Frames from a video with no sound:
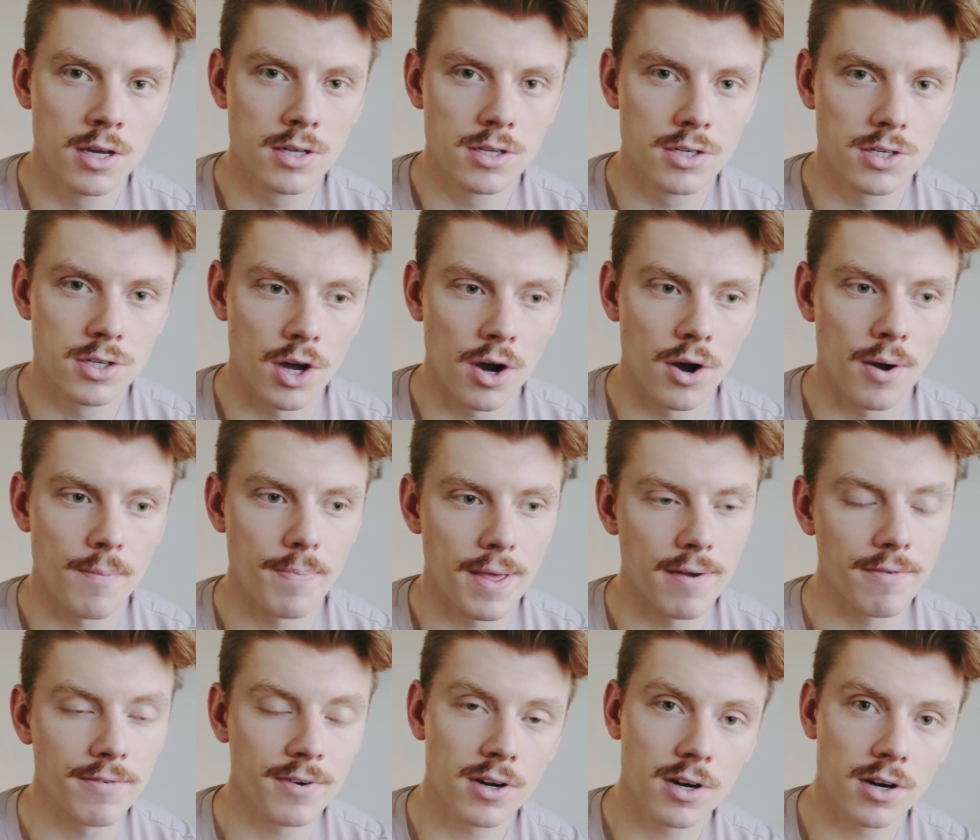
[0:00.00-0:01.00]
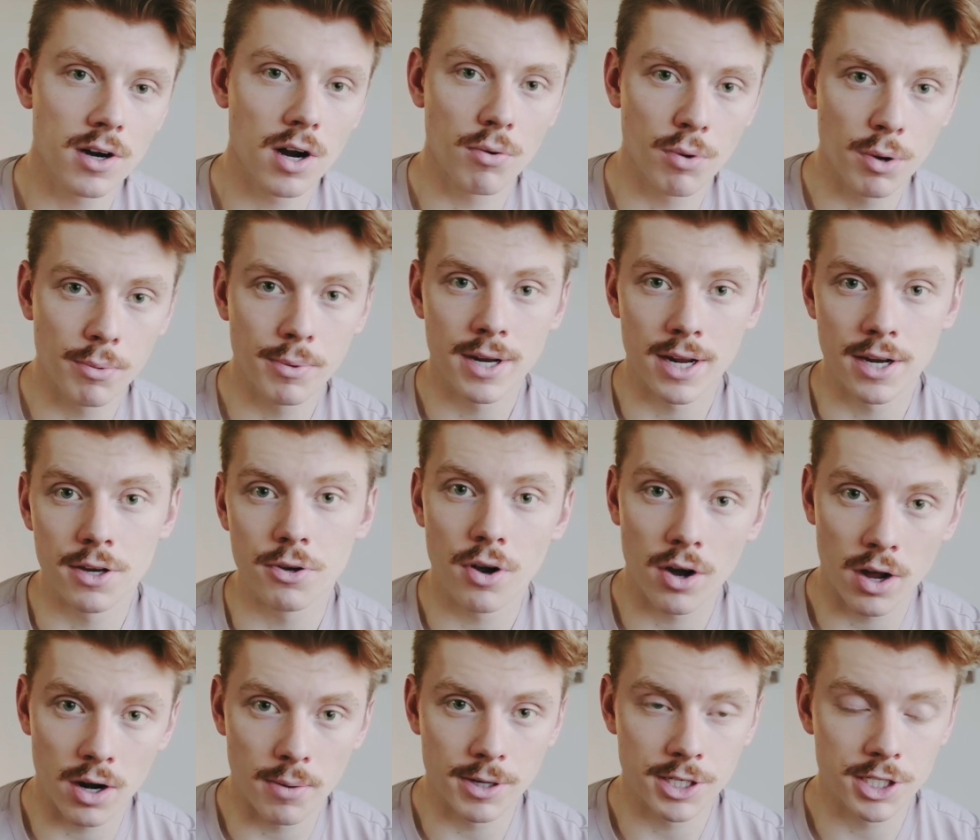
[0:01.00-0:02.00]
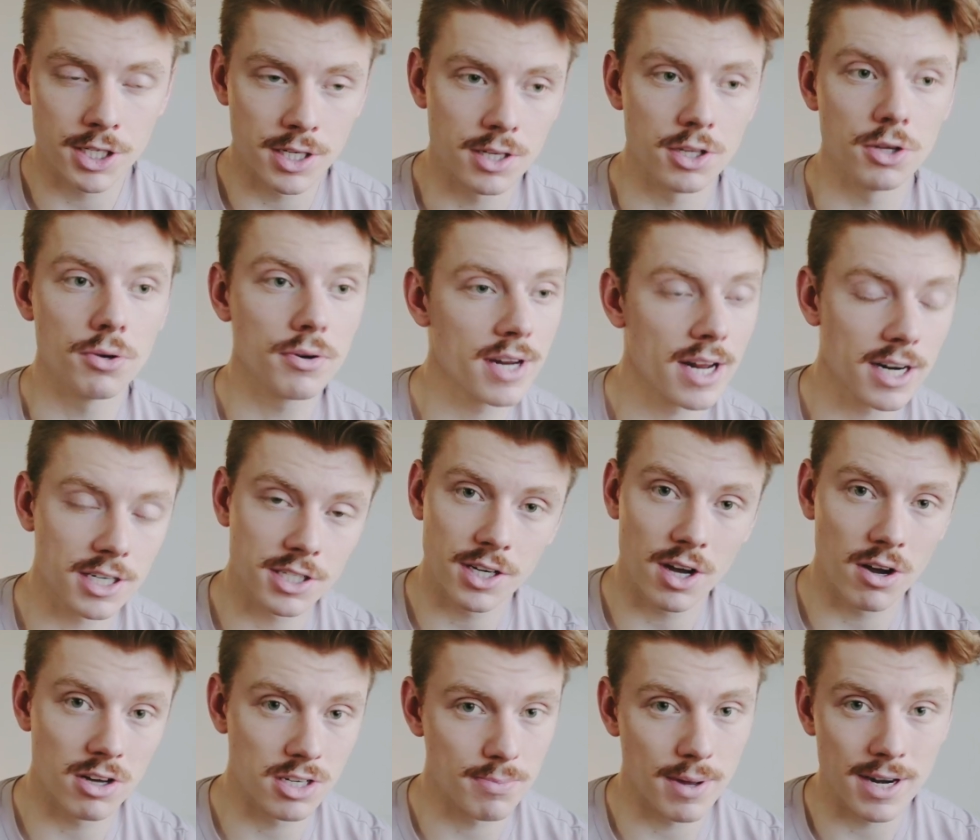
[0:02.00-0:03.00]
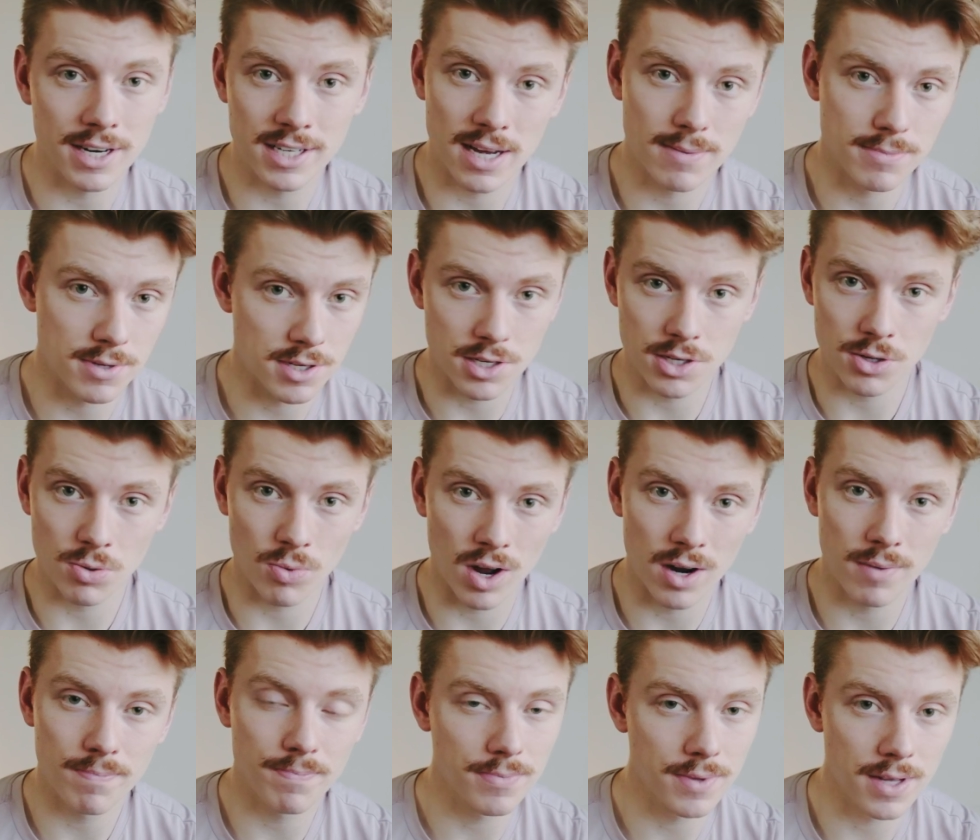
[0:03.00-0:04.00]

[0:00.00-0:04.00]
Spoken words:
So if you're a woman and you go on a mission, you can actually go as many times as you want,